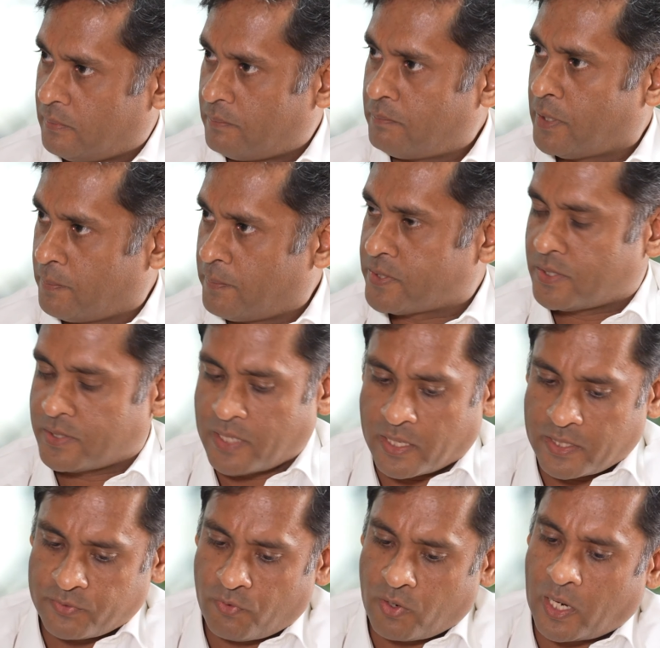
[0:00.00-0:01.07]
purposes, that
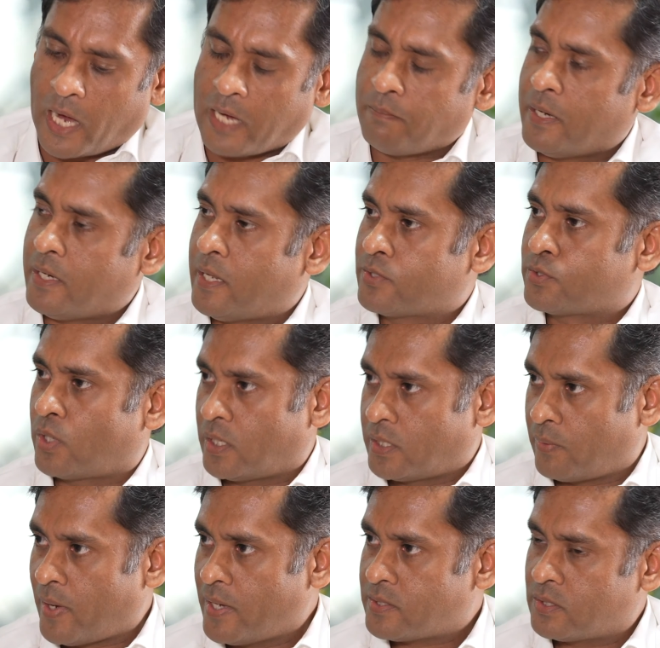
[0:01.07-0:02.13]
is for client meetings or
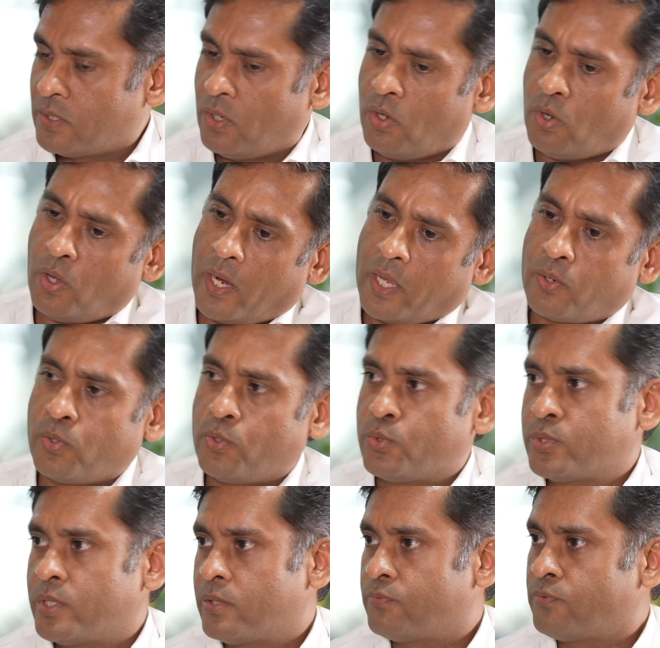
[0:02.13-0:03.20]
otherwise, or I could
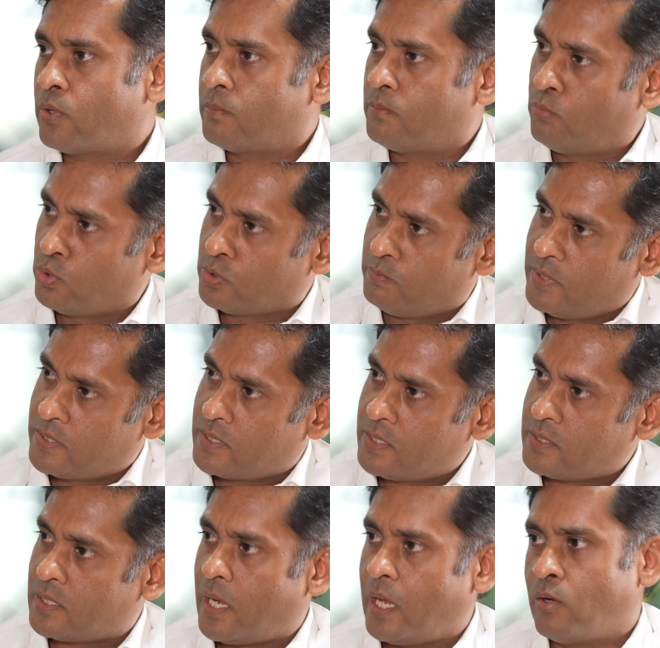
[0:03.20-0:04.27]
use it for both
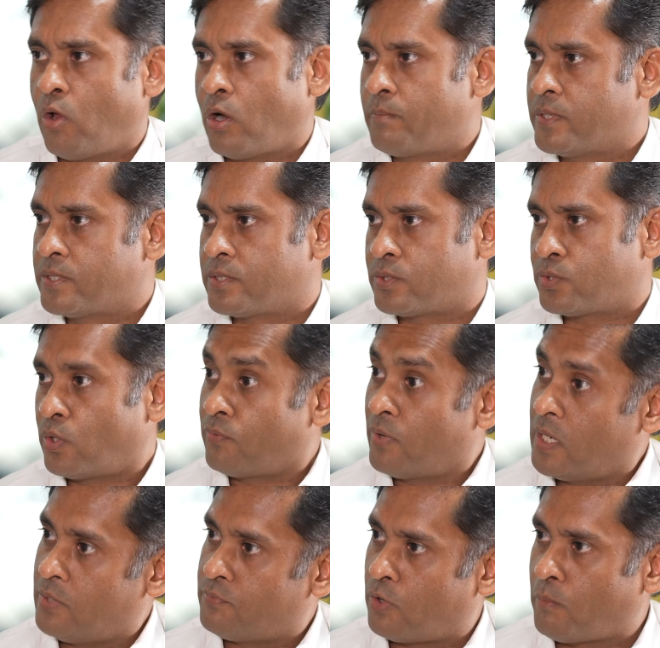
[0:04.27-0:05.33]
business and non-business, or
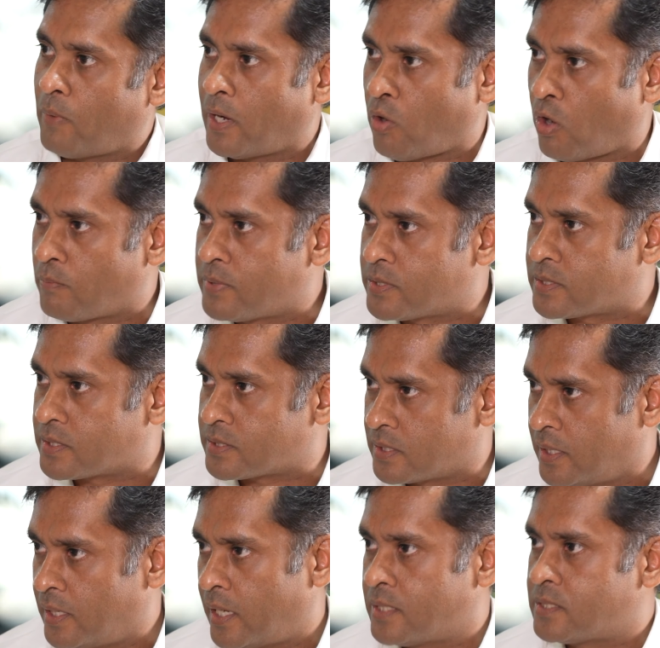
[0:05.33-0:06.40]
only for my non-business
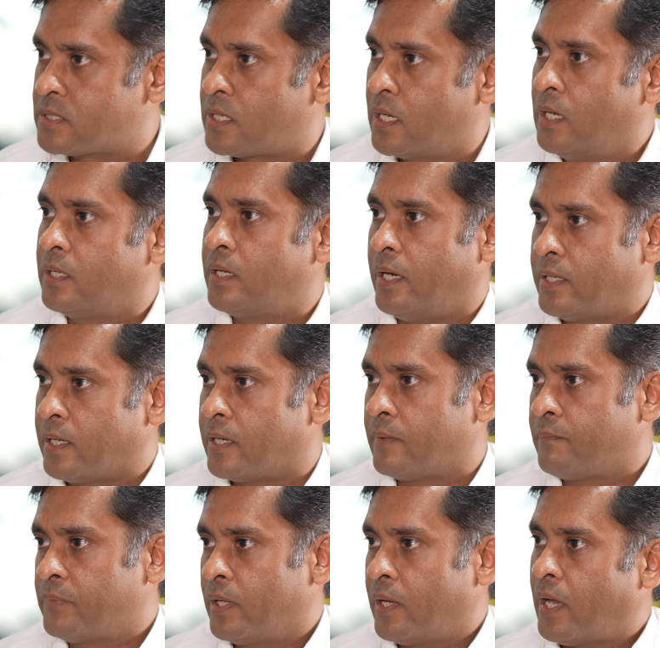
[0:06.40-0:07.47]
and still treat it
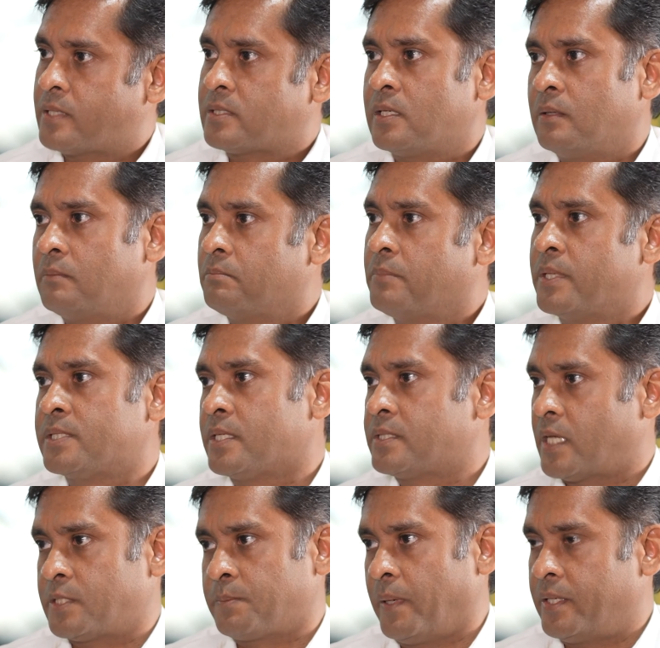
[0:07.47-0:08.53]
as a business
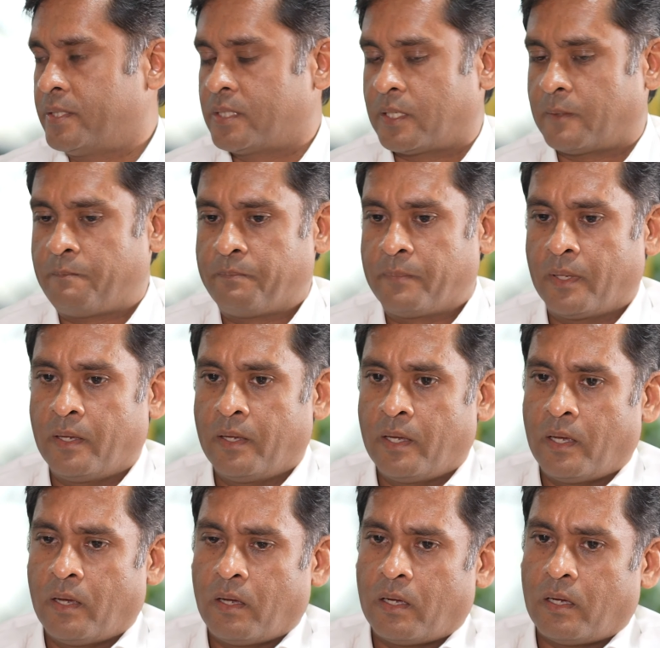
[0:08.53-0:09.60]
expenditure.
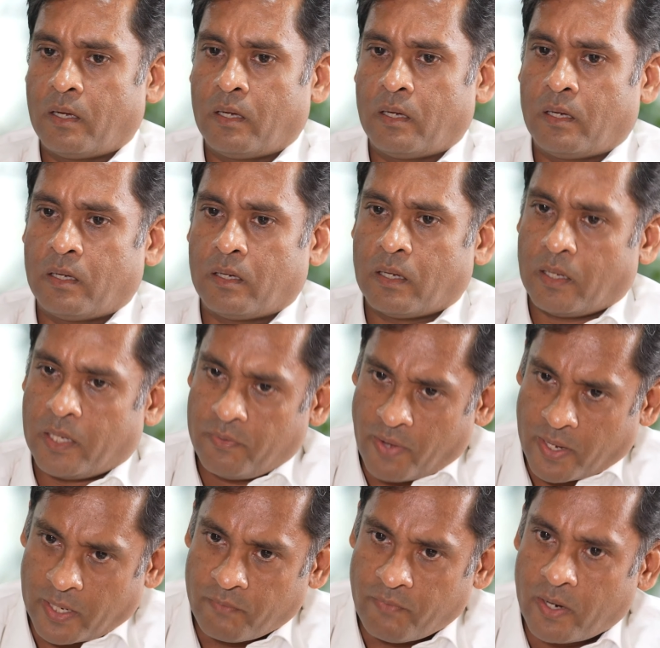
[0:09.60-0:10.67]
If
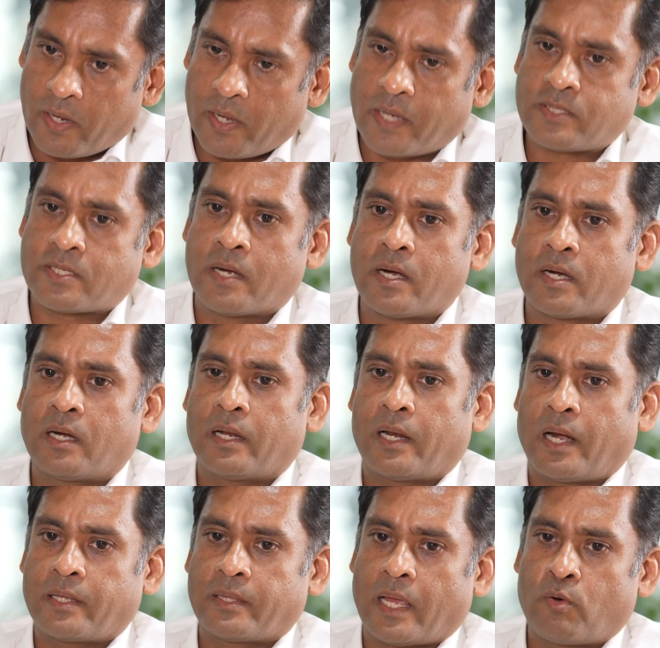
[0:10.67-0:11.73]
I can extend
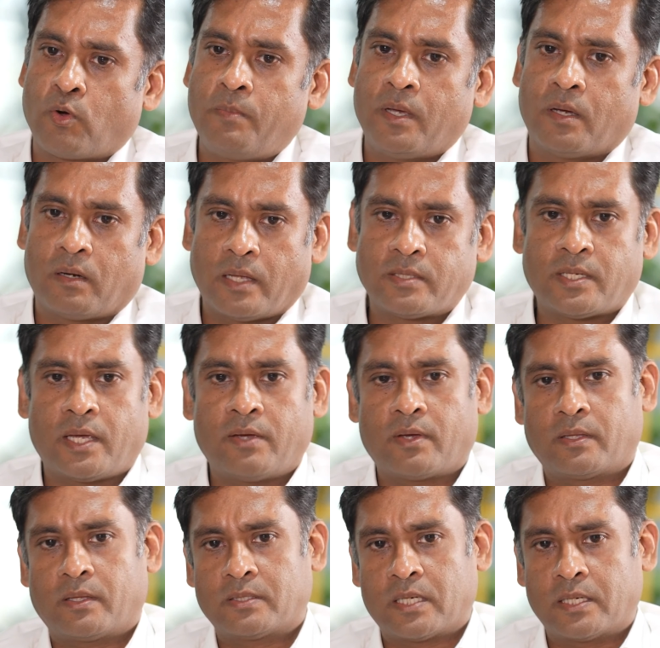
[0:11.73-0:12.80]
it, there could be, let's say,
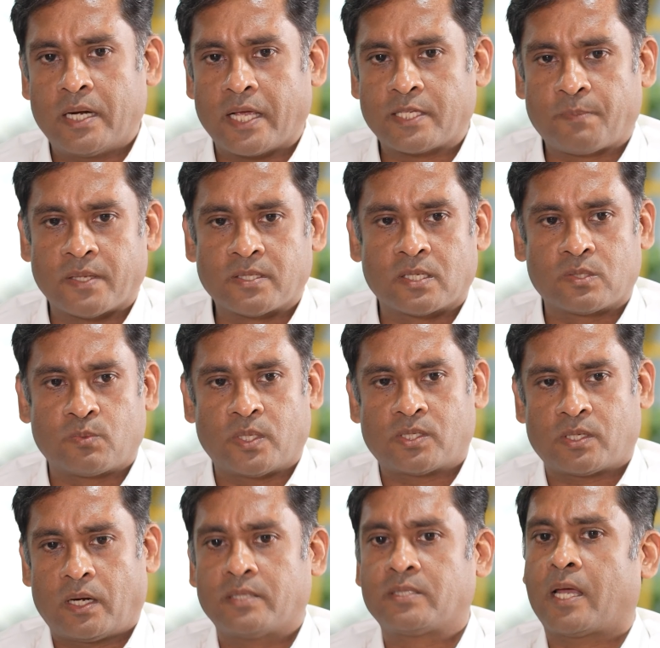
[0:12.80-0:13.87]
certain expenses
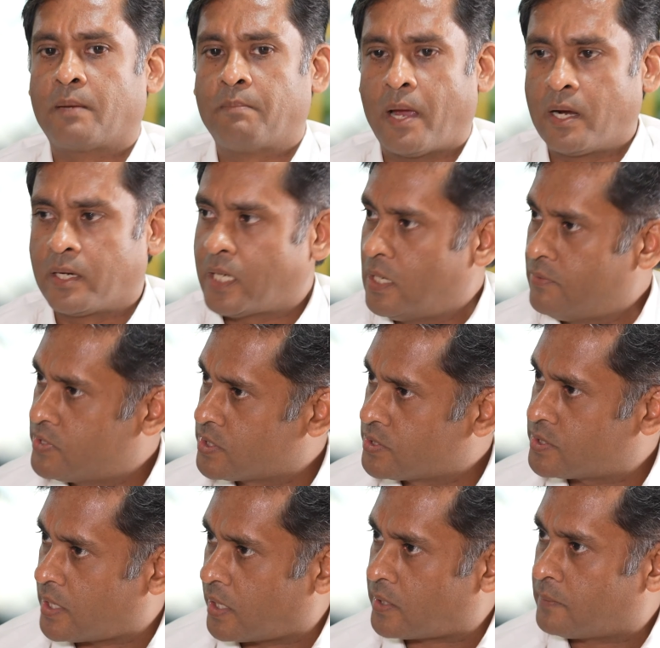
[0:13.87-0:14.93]
which, let's say I buy a television
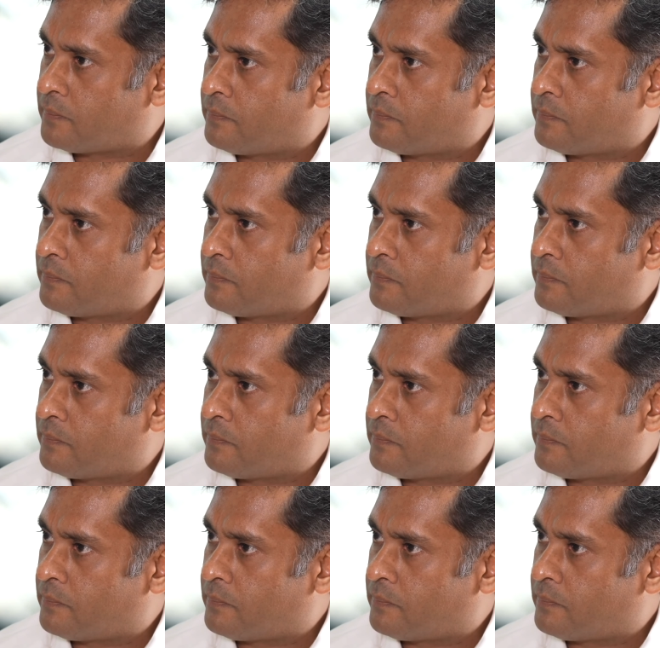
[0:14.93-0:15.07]
set